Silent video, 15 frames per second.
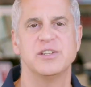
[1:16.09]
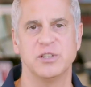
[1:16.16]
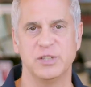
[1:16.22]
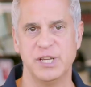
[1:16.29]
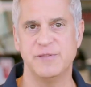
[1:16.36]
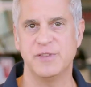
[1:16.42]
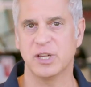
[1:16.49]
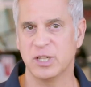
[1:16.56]
to
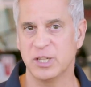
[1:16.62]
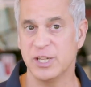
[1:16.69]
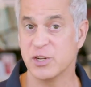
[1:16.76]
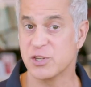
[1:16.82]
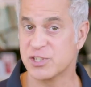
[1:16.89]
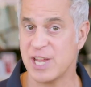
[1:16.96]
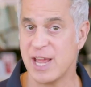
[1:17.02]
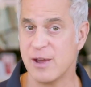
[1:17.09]
leave the
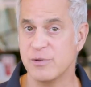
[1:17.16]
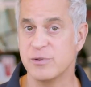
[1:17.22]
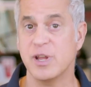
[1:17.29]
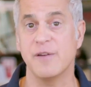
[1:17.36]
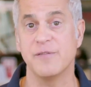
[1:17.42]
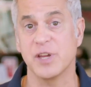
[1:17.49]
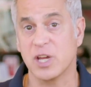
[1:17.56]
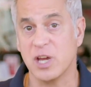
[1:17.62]
clear sound
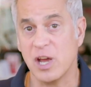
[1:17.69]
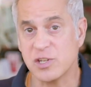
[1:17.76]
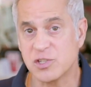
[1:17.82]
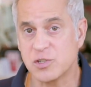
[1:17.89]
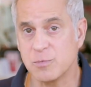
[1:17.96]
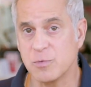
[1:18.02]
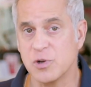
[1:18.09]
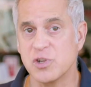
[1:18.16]
of the
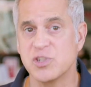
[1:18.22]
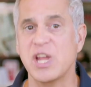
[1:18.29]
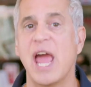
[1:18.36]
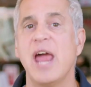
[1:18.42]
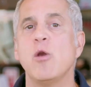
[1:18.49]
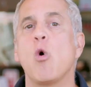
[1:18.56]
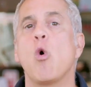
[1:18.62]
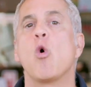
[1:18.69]
customer's
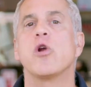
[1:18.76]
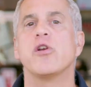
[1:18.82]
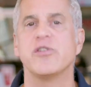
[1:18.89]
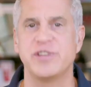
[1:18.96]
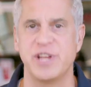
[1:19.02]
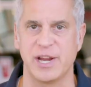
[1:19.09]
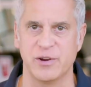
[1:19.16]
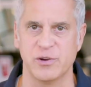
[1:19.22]
and order
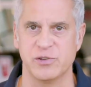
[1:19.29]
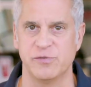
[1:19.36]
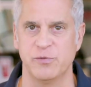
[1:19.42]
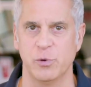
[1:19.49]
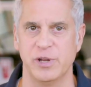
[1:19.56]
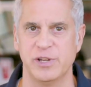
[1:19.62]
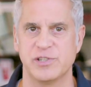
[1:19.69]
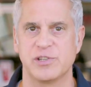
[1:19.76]
taker's
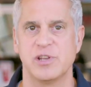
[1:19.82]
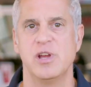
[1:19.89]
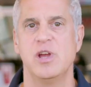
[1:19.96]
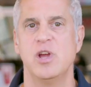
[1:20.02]
voice,